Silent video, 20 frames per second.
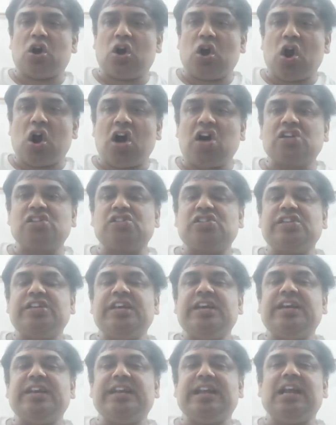
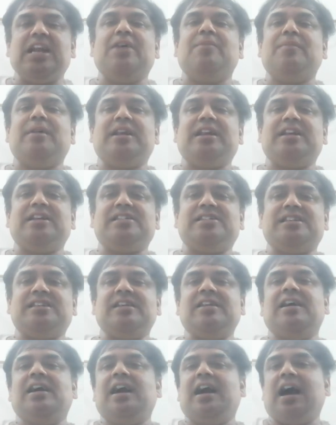Gaussian
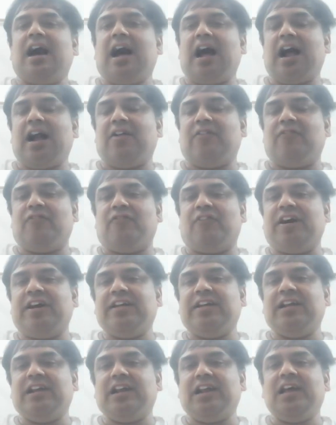elimination, and
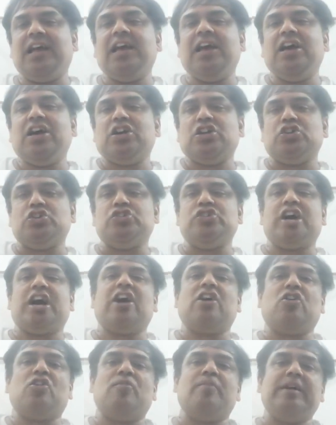finally
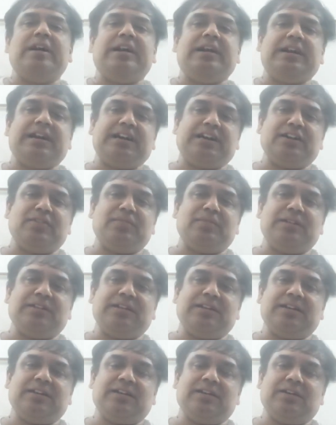Jacobi iterative
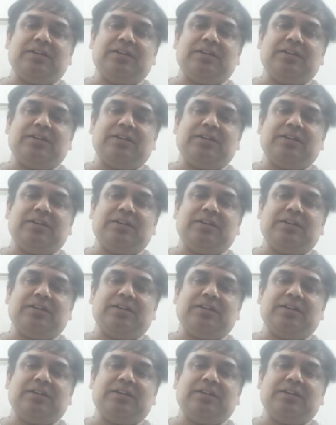method.